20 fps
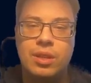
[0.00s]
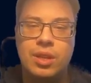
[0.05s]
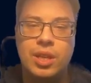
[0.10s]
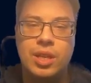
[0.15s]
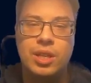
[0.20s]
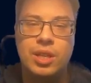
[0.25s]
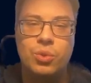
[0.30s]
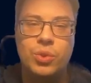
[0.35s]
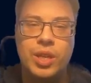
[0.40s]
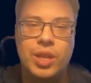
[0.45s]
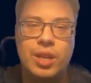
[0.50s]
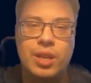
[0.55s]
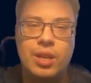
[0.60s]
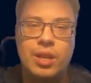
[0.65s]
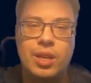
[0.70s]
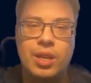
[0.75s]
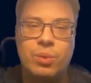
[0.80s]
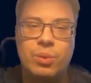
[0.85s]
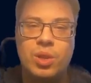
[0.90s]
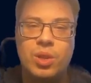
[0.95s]
And today
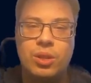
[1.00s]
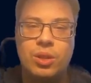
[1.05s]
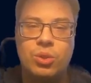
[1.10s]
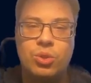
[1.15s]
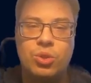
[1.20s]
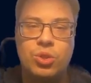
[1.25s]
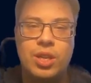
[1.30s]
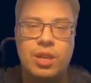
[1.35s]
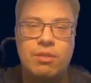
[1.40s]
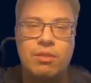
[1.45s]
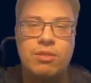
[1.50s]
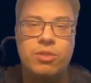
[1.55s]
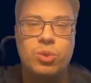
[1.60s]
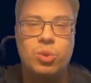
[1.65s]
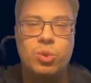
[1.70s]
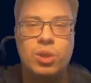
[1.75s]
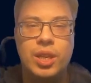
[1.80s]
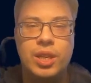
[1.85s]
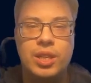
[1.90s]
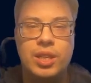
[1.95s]
I would like to share with
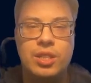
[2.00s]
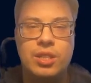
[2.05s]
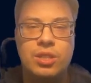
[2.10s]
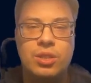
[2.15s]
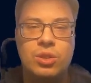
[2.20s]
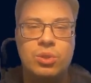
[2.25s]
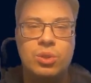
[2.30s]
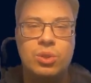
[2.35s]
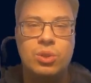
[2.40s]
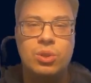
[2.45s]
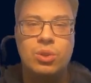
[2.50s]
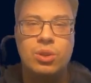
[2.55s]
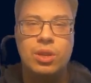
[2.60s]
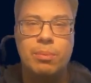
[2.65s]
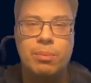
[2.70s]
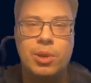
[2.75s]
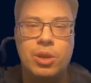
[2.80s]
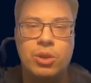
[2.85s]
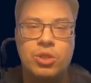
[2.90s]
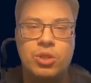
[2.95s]
you latest news
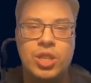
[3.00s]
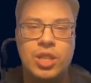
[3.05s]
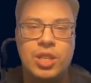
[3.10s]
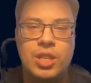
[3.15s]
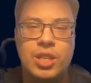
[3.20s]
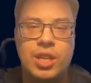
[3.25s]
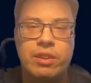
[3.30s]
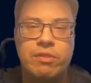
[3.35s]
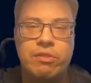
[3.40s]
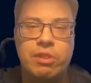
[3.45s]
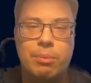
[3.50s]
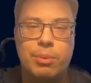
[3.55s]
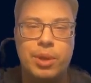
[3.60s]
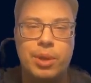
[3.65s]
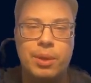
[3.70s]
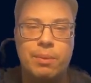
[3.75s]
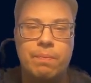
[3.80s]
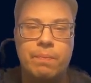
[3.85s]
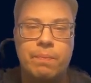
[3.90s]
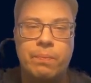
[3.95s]
about JDI
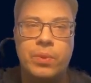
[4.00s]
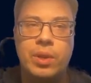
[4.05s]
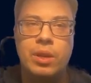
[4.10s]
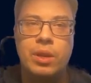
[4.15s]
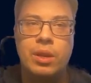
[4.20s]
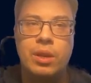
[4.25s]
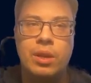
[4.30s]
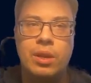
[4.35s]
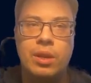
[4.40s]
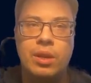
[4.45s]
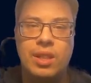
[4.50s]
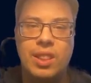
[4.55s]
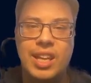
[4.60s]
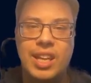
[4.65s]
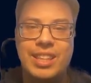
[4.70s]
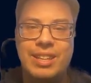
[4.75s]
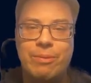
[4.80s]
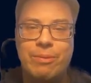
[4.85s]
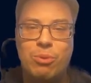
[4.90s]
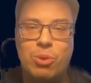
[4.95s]
family.
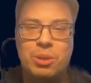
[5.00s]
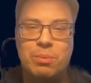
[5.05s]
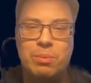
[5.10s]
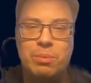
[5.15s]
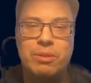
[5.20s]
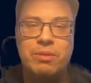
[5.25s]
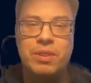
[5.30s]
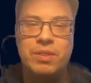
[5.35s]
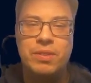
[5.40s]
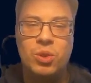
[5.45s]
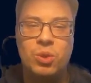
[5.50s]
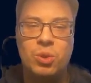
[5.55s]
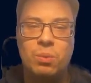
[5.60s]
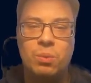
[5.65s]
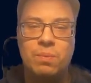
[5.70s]
Let the force be with you.